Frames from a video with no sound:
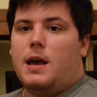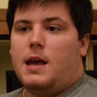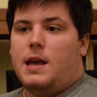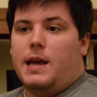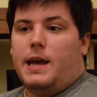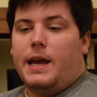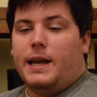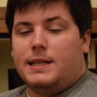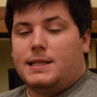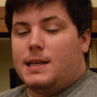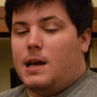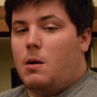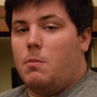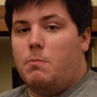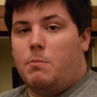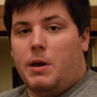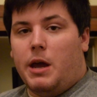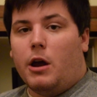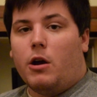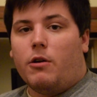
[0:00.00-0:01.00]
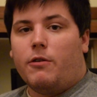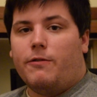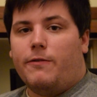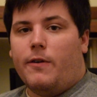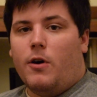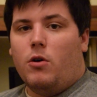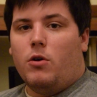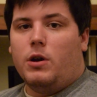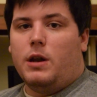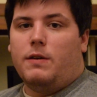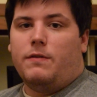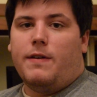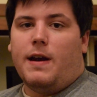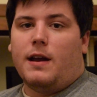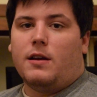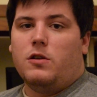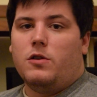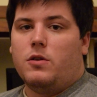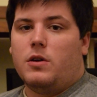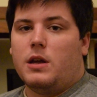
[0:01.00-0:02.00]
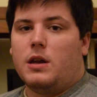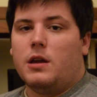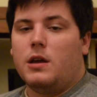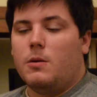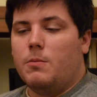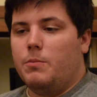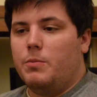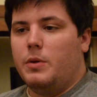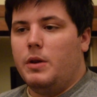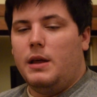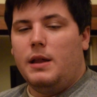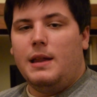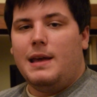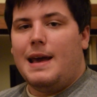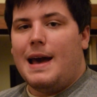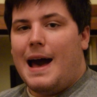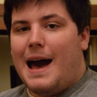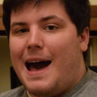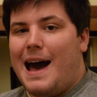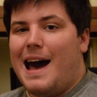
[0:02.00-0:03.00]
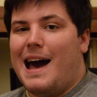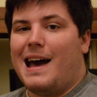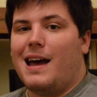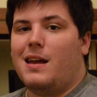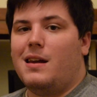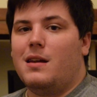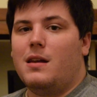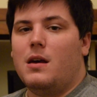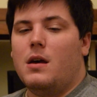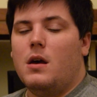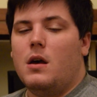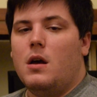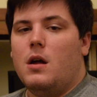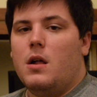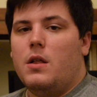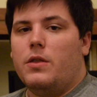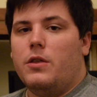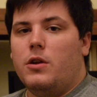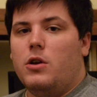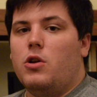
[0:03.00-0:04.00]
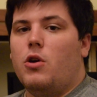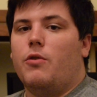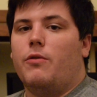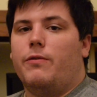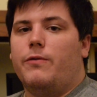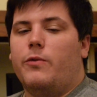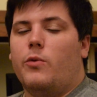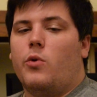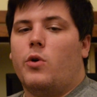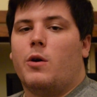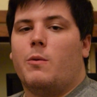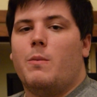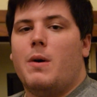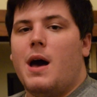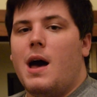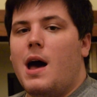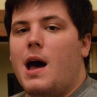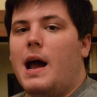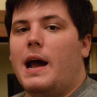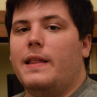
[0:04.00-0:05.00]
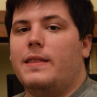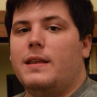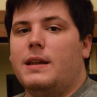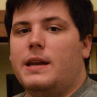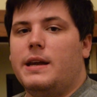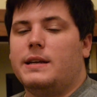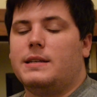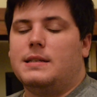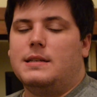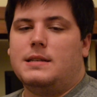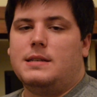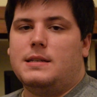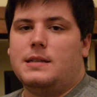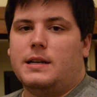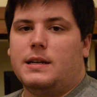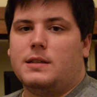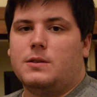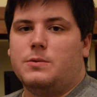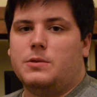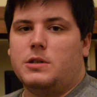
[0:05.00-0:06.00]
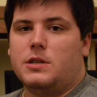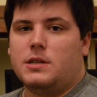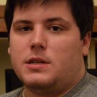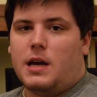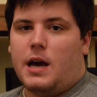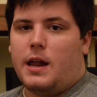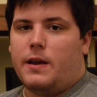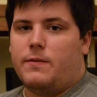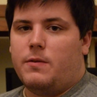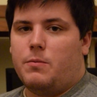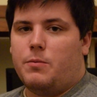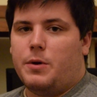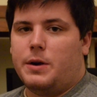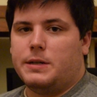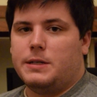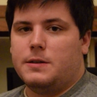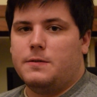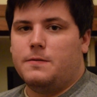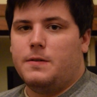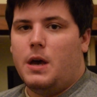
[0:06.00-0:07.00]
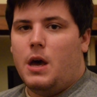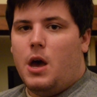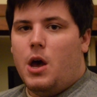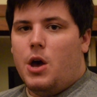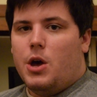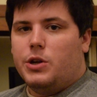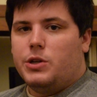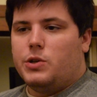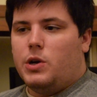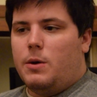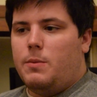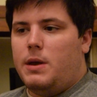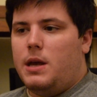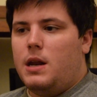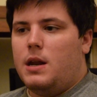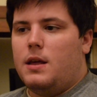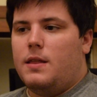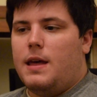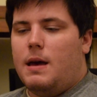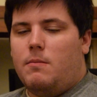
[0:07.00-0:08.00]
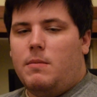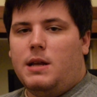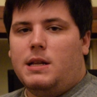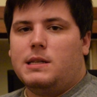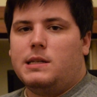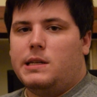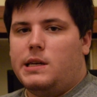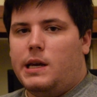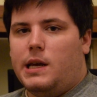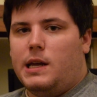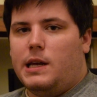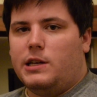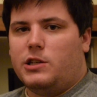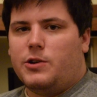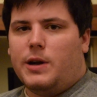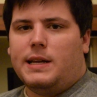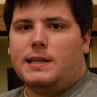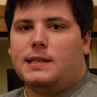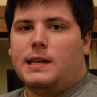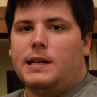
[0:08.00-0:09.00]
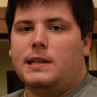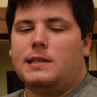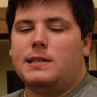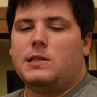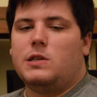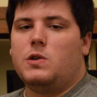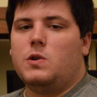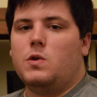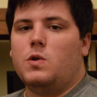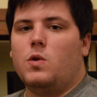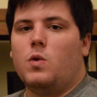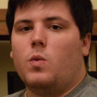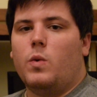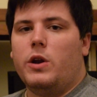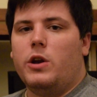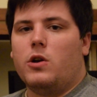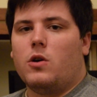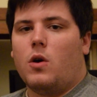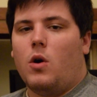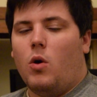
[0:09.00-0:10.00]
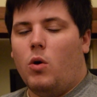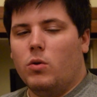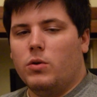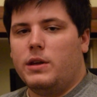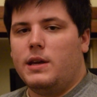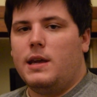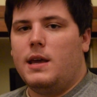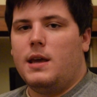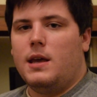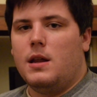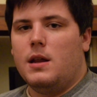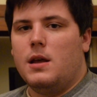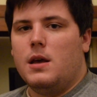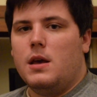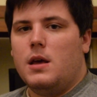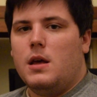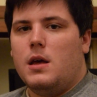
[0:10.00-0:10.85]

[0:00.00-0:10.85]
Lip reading: It's a bigger phone. In fact, you can completely hide the Note 4 behind the Nexus 6, which is kind of impressive. So I mean, that means that it translates to when you're holding it.